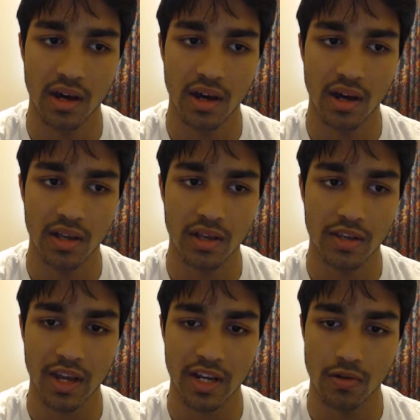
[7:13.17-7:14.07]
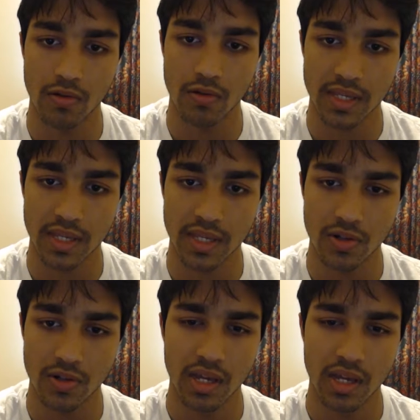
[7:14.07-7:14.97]
spectacles.
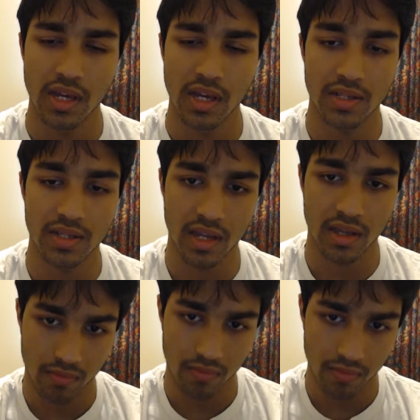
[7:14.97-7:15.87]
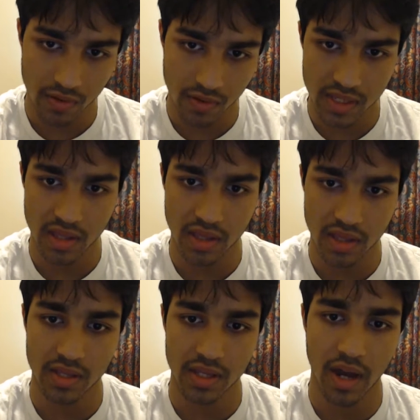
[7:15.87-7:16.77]
Essentially, it's like you can see things
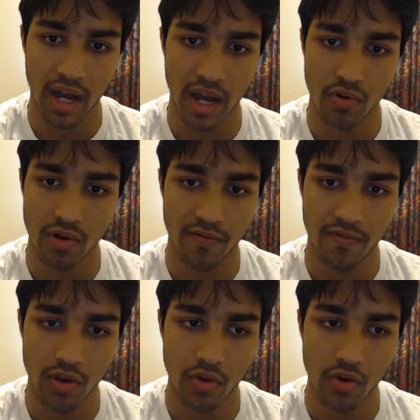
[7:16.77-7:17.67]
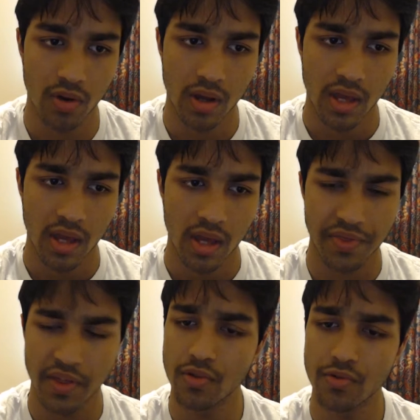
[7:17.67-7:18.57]
in my point of view. I think
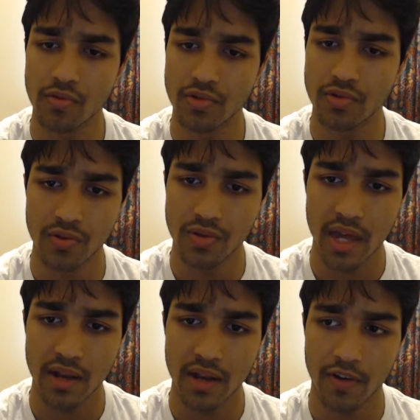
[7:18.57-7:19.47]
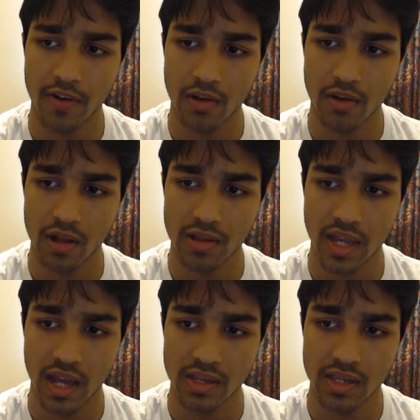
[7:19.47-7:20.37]
you don't do that very well,
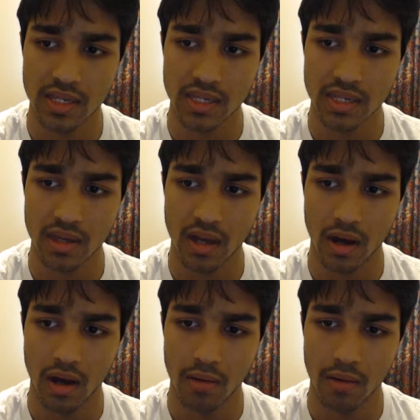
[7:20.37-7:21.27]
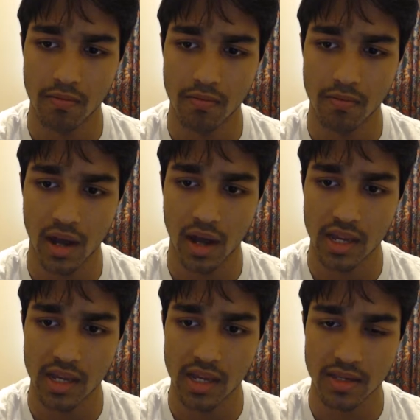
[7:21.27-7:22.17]
Taliz. I
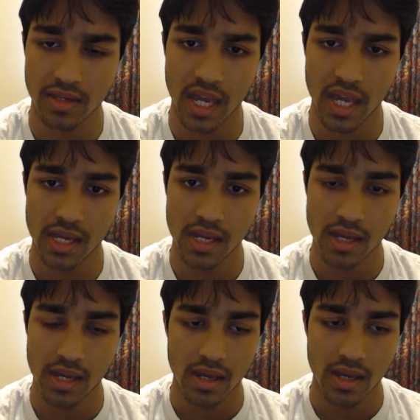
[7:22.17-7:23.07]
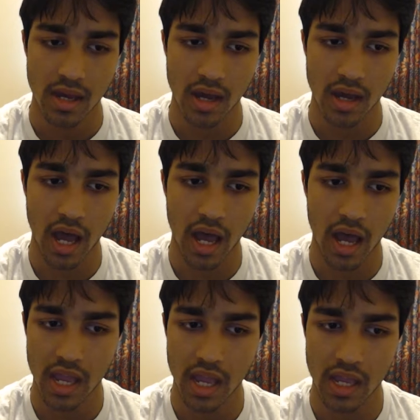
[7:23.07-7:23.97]
hate to say,
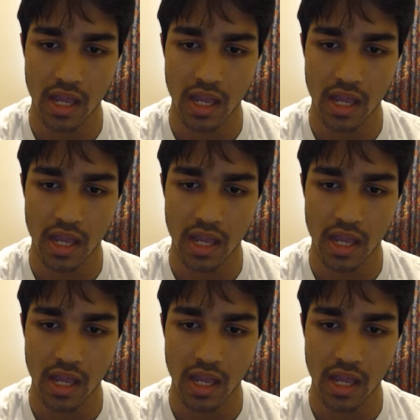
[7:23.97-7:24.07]
I